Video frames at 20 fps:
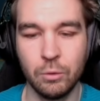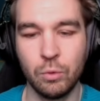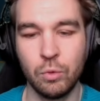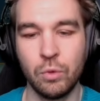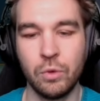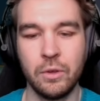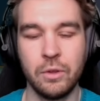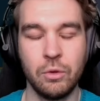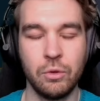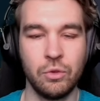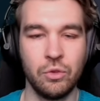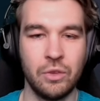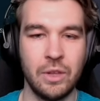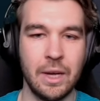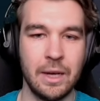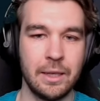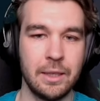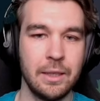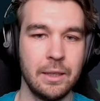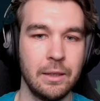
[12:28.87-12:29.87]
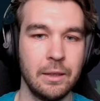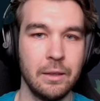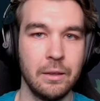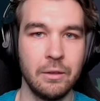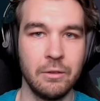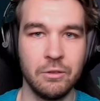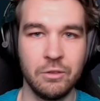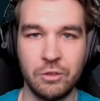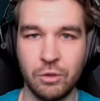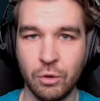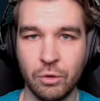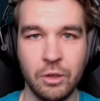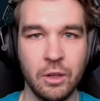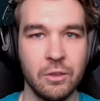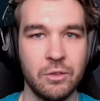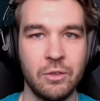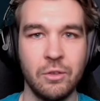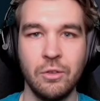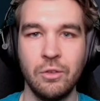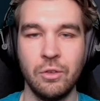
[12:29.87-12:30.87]
or they're stacking
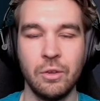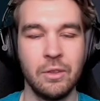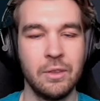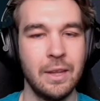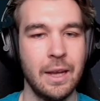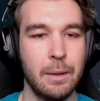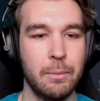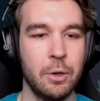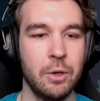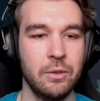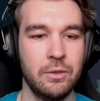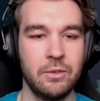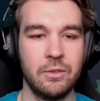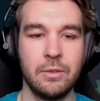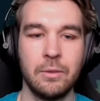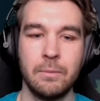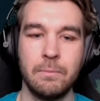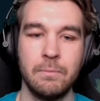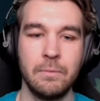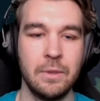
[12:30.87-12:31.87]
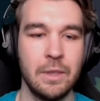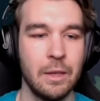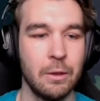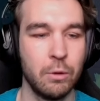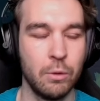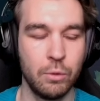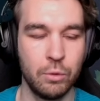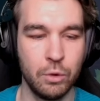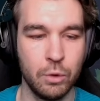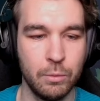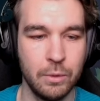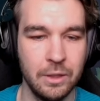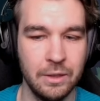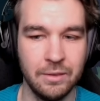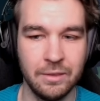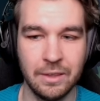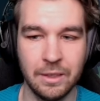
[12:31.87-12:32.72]
Zoniases and Tabies, get Lord Dominic's.